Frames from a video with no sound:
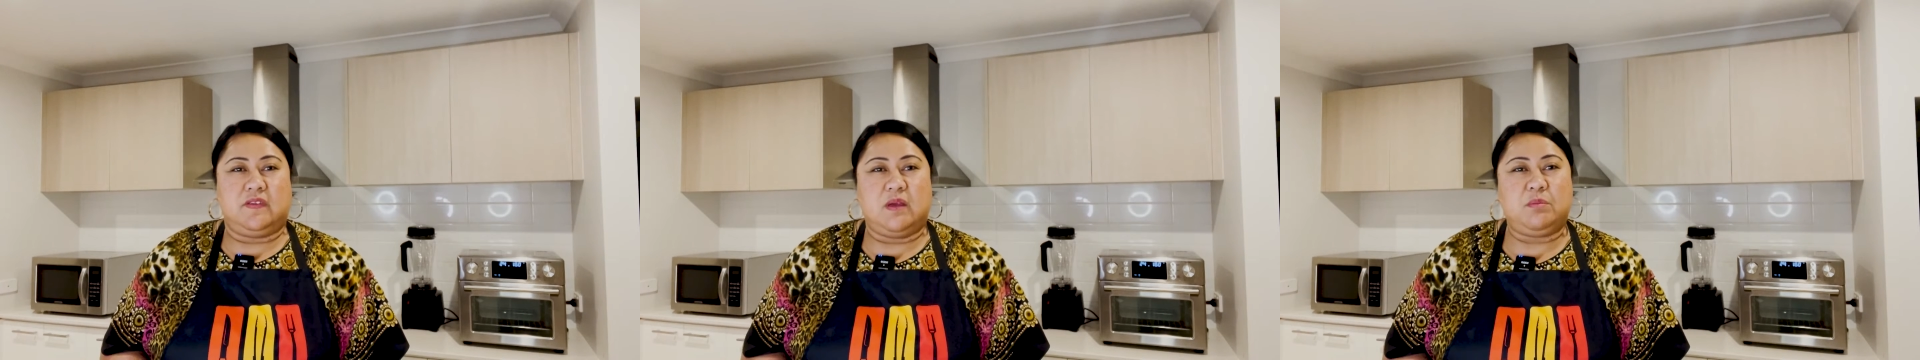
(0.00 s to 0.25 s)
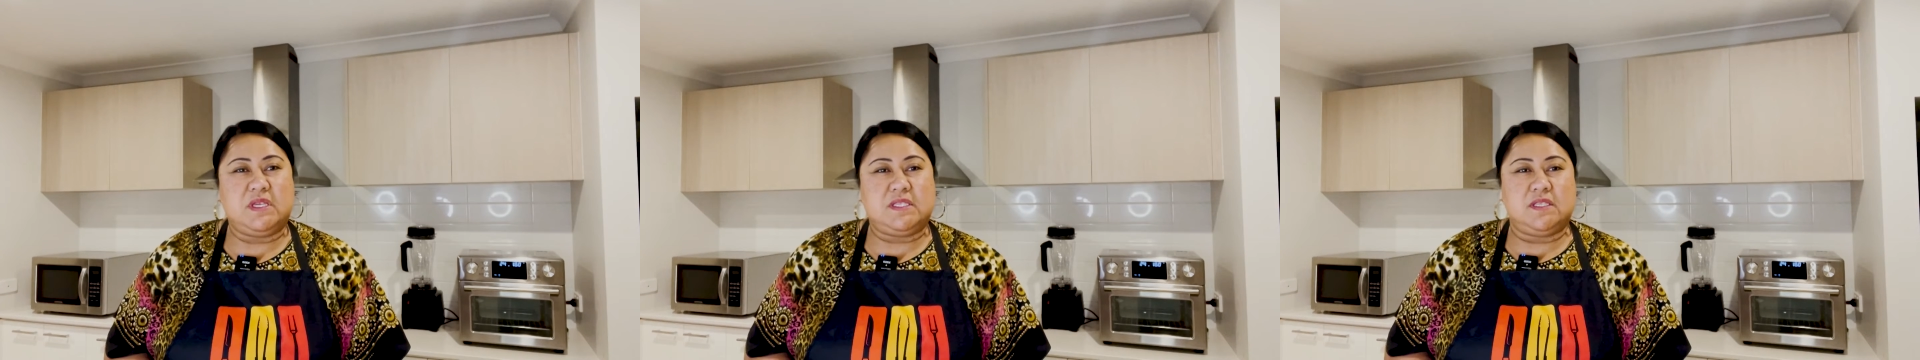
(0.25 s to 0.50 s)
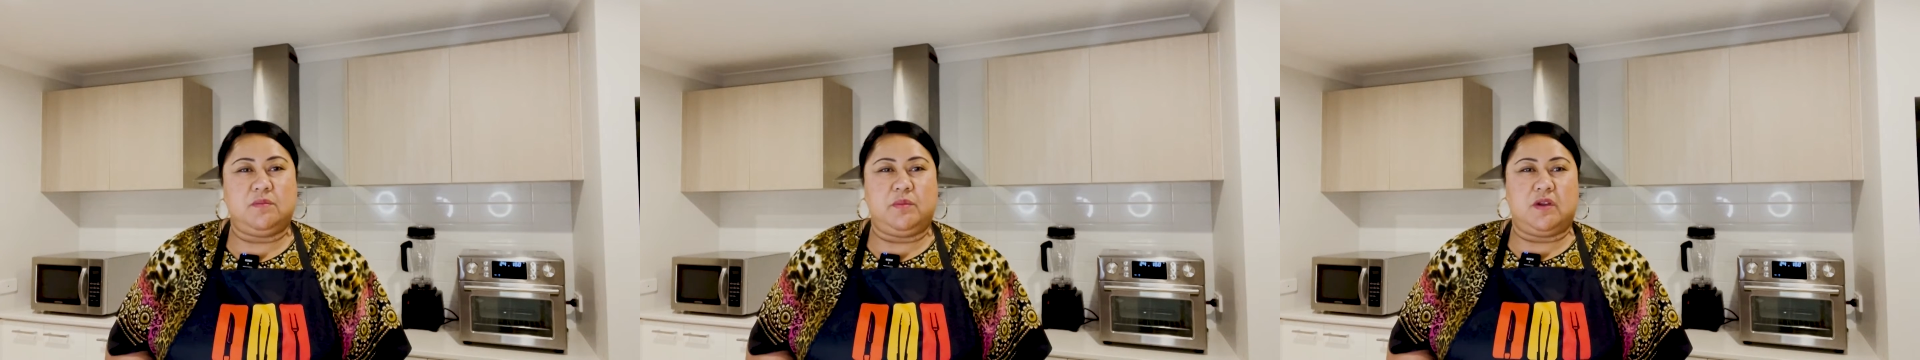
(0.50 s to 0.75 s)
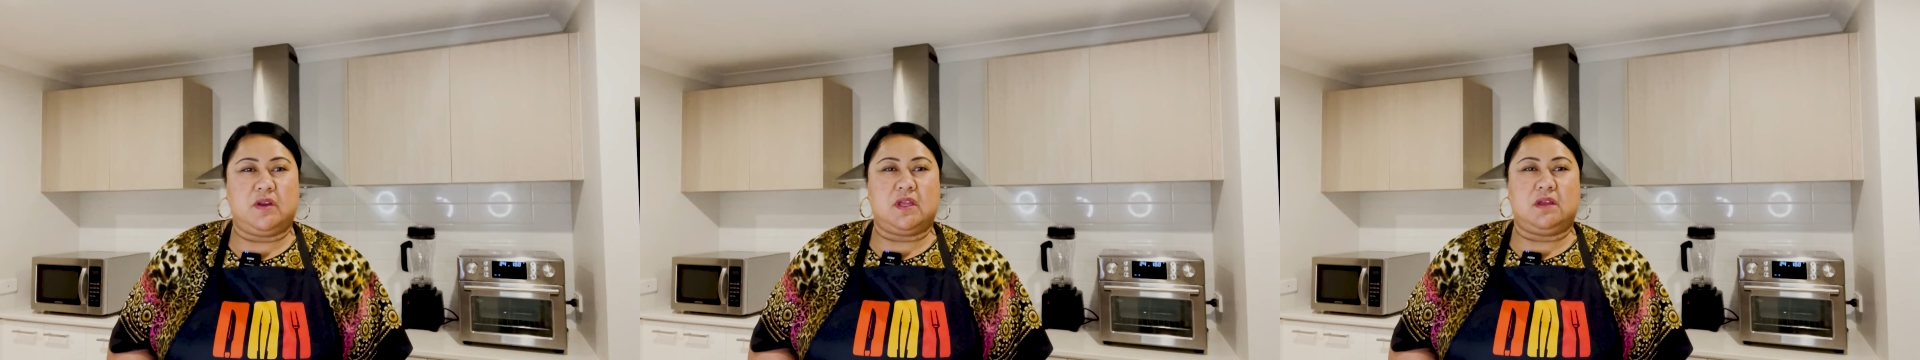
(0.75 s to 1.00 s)
families in
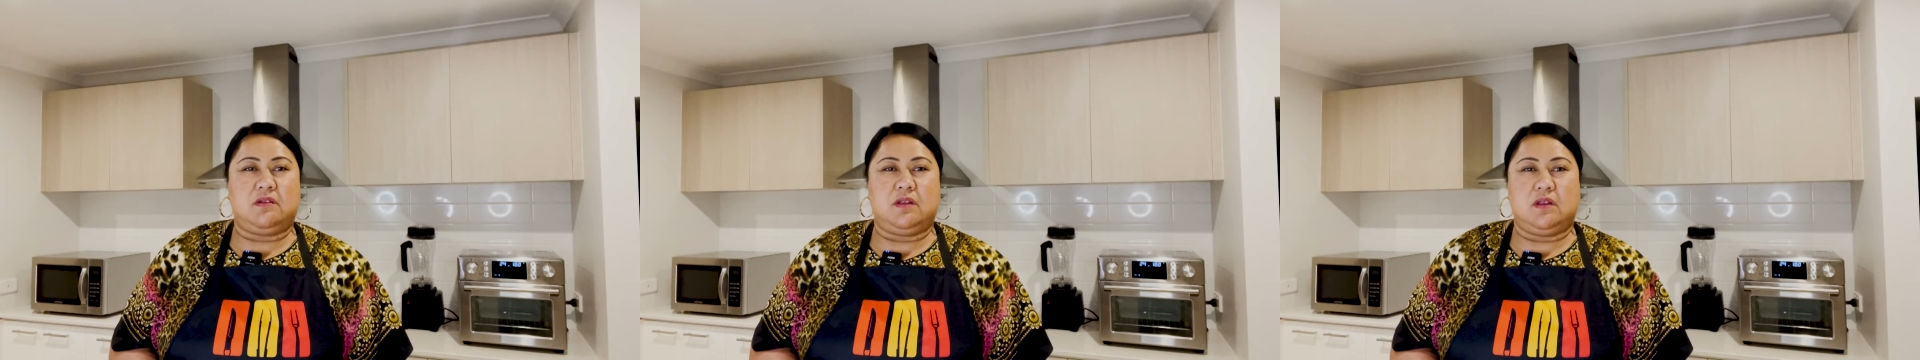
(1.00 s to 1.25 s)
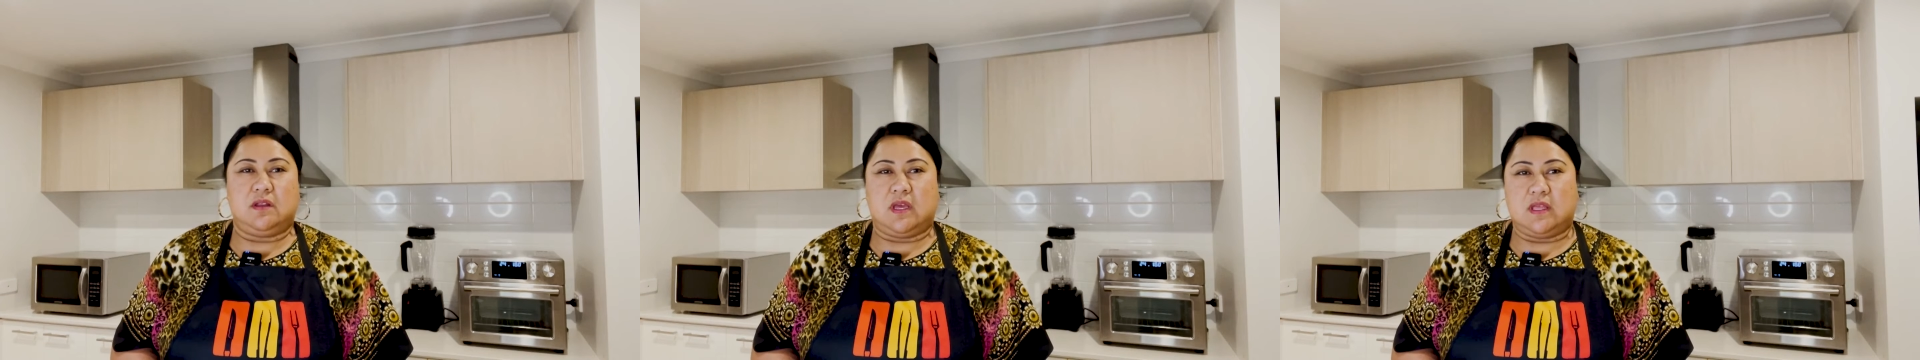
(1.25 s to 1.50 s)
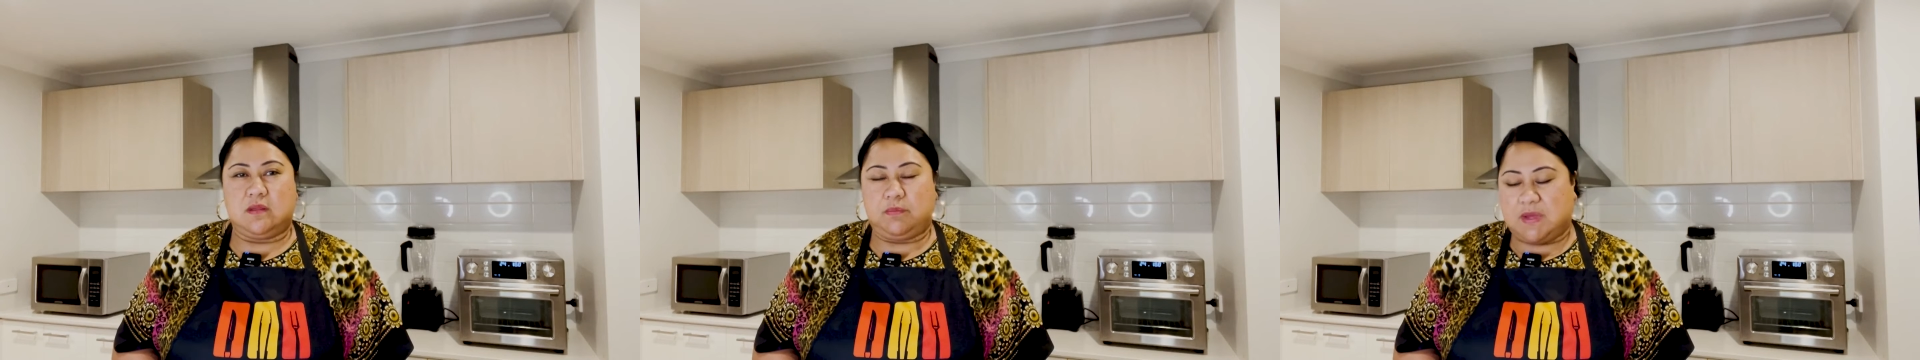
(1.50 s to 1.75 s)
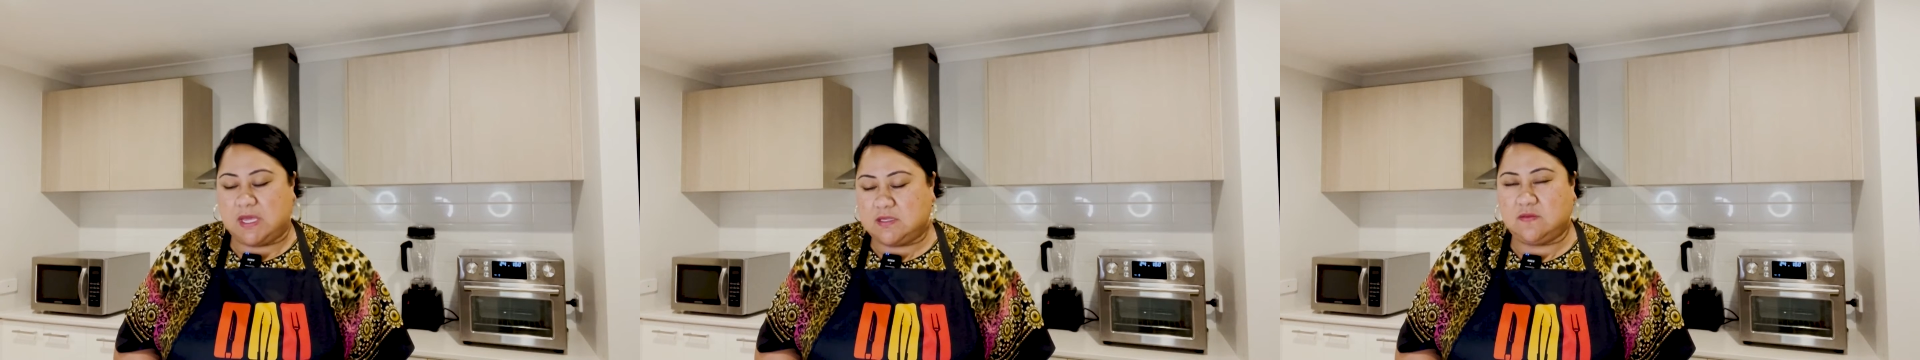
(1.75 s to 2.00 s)
America and other
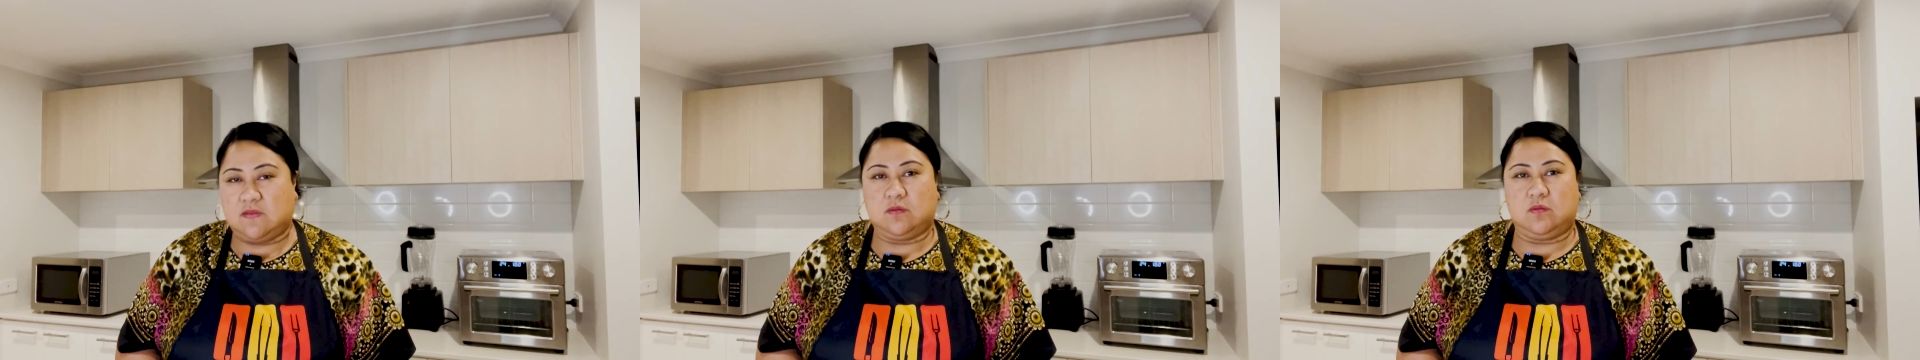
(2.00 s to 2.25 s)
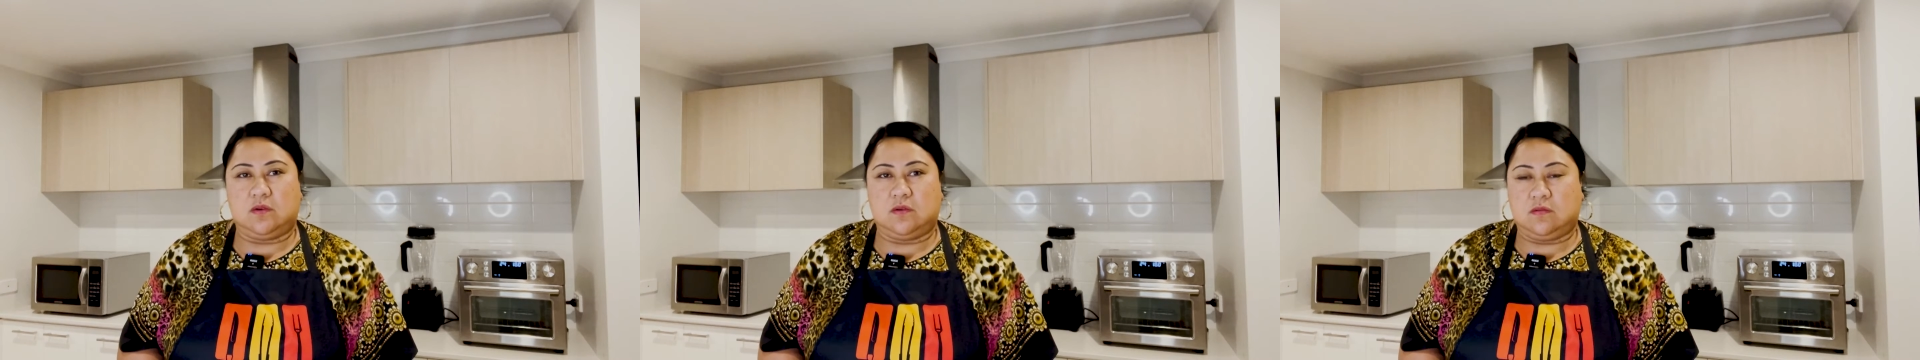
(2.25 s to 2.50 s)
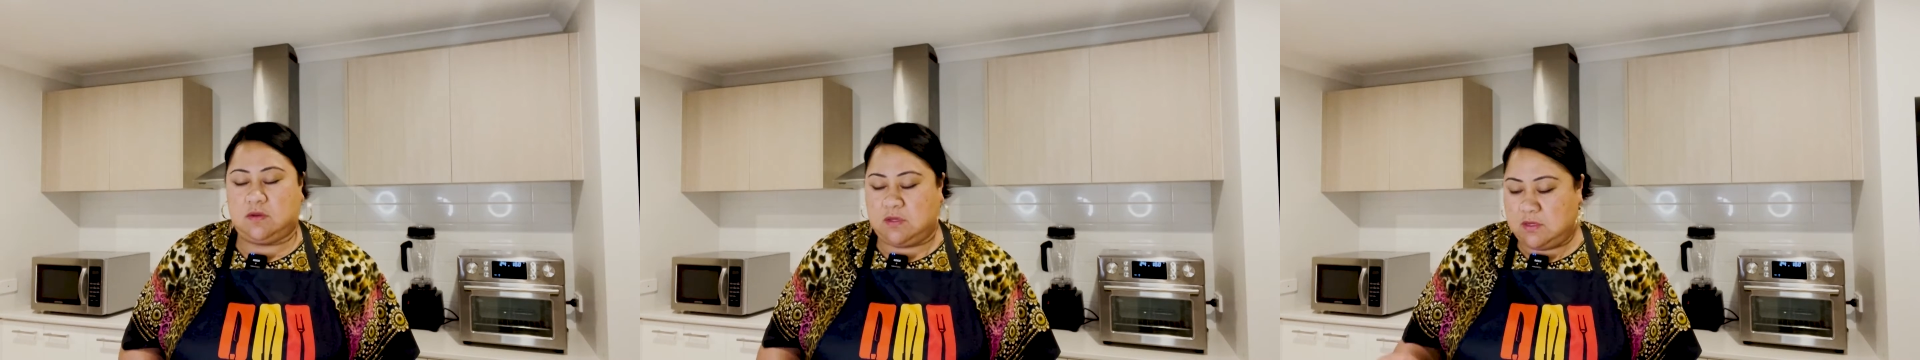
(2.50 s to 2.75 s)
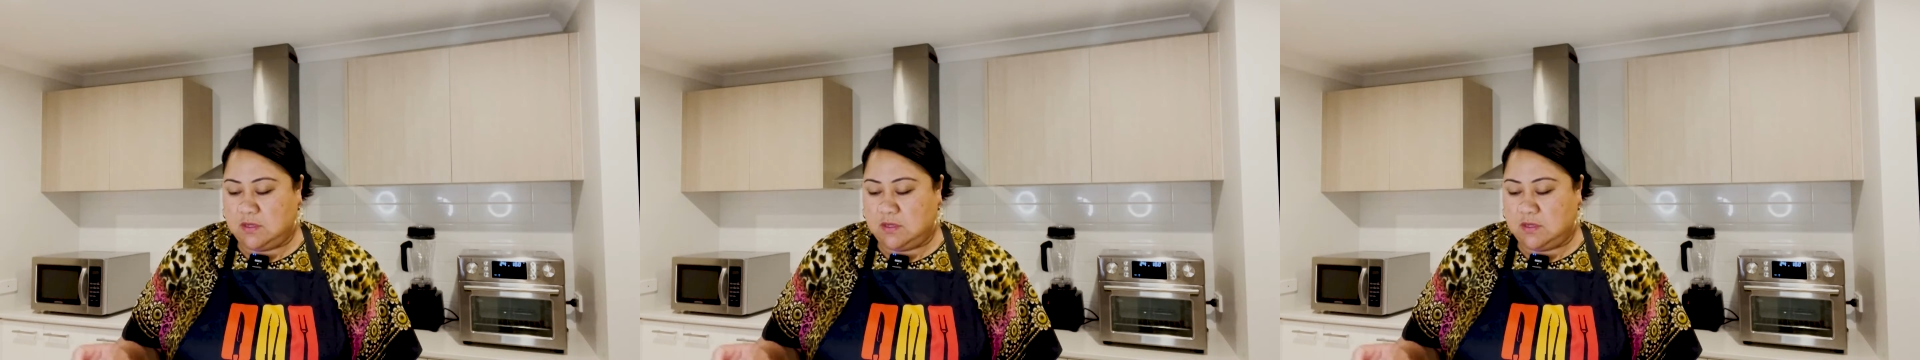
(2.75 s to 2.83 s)
parts of the world.